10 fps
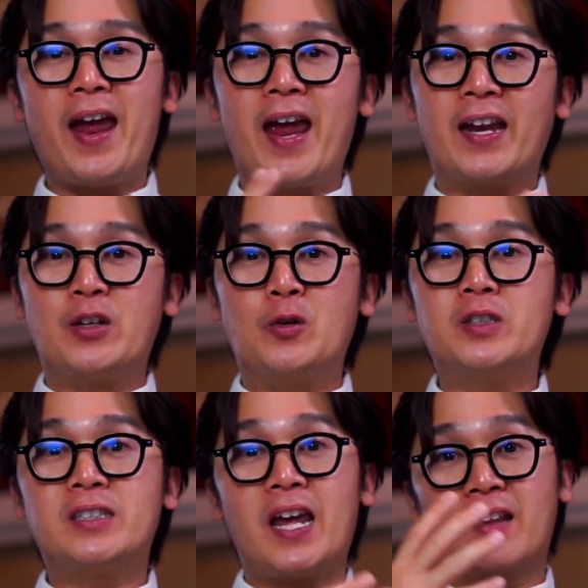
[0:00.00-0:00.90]
and
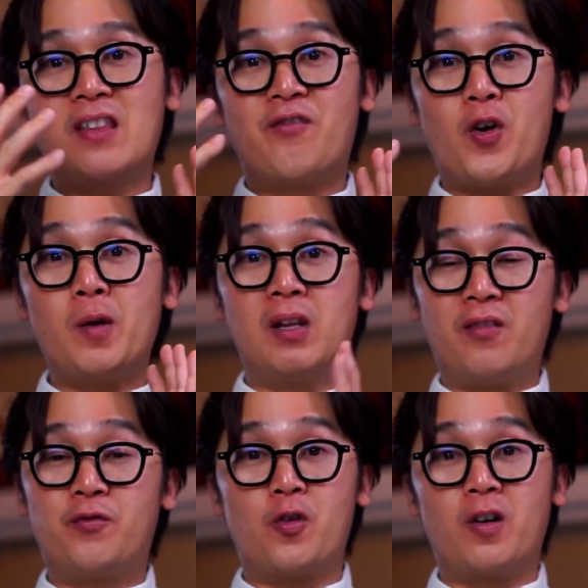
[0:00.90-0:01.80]
using the formula
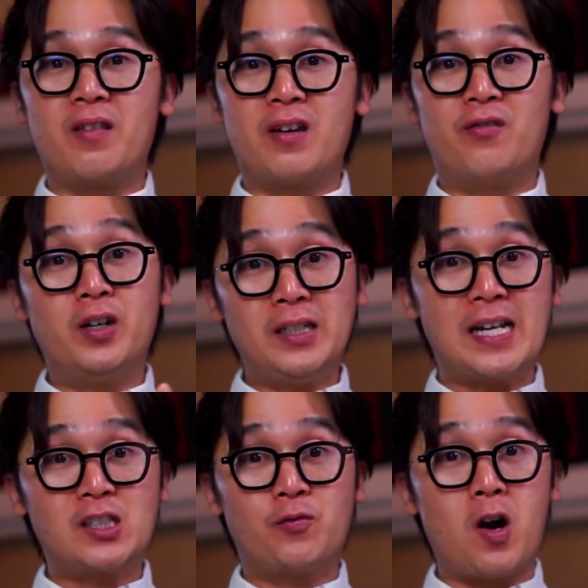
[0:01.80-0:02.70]
for the
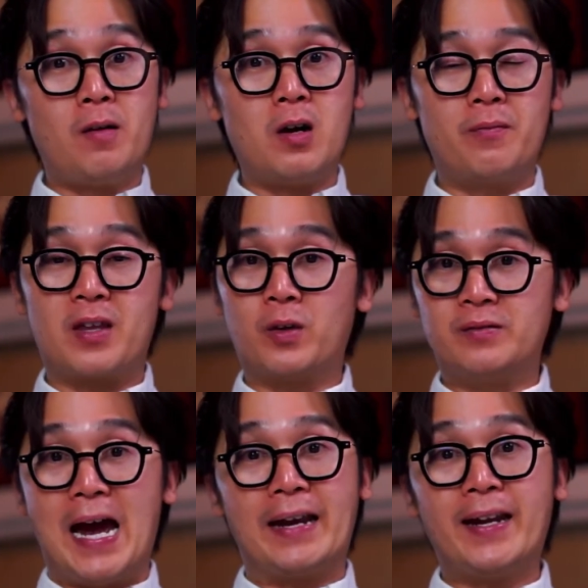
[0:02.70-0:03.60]
vertex form of the
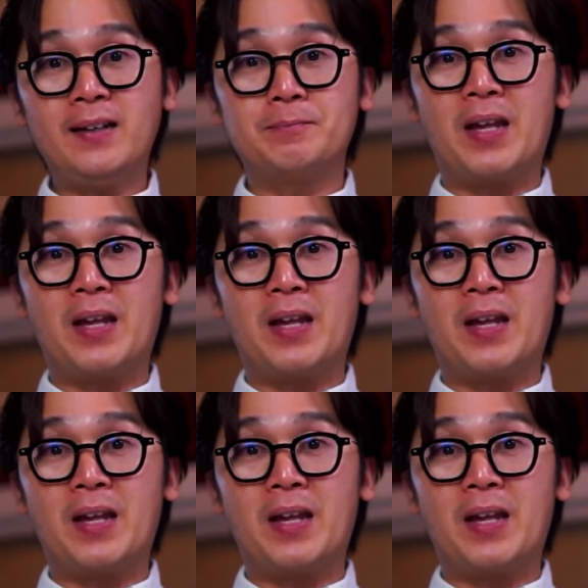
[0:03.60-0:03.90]
quadratic